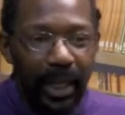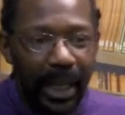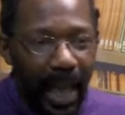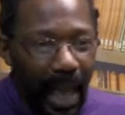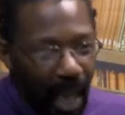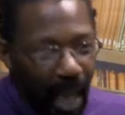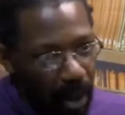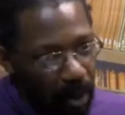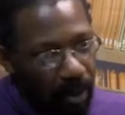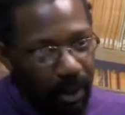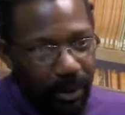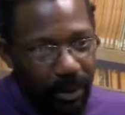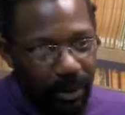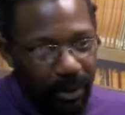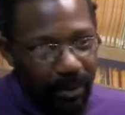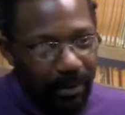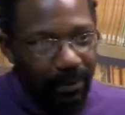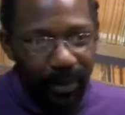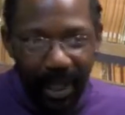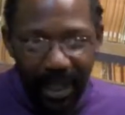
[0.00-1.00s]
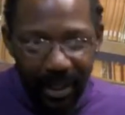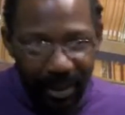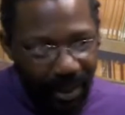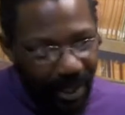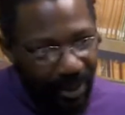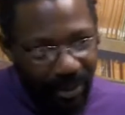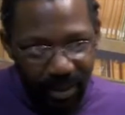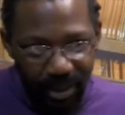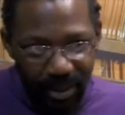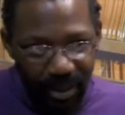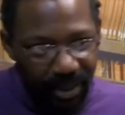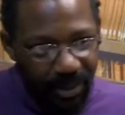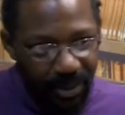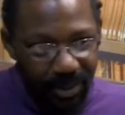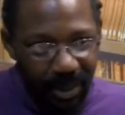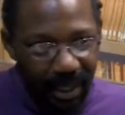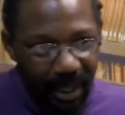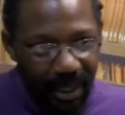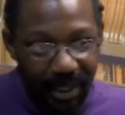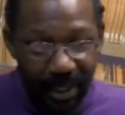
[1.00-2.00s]
cowards. That that's just
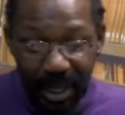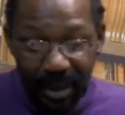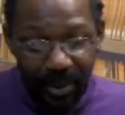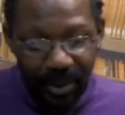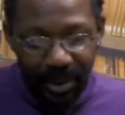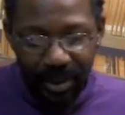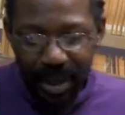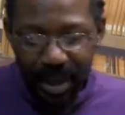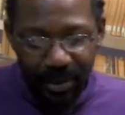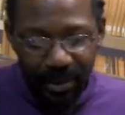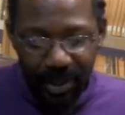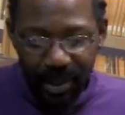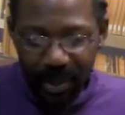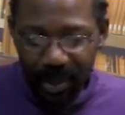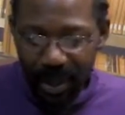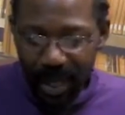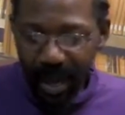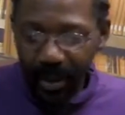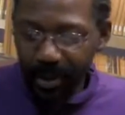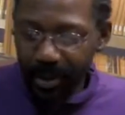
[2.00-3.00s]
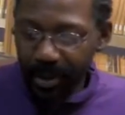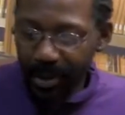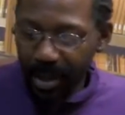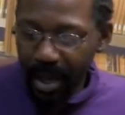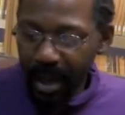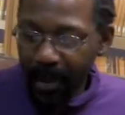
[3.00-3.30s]
like the aristocracy are cowards.